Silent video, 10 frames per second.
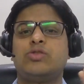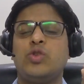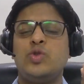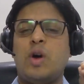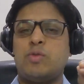So
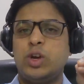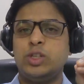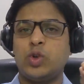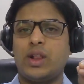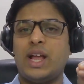you have to
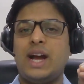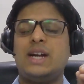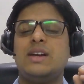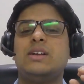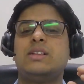ensure
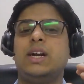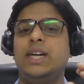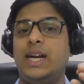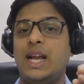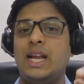that the
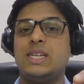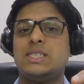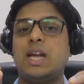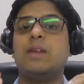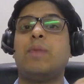detailing is
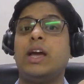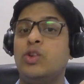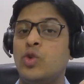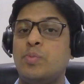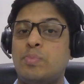done by
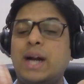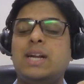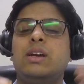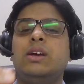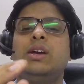you,
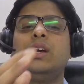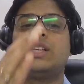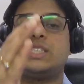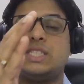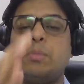but
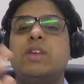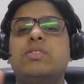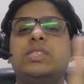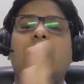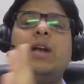the
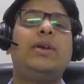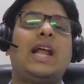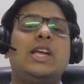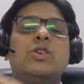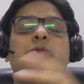subdivision I'll be
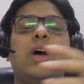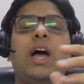telling you.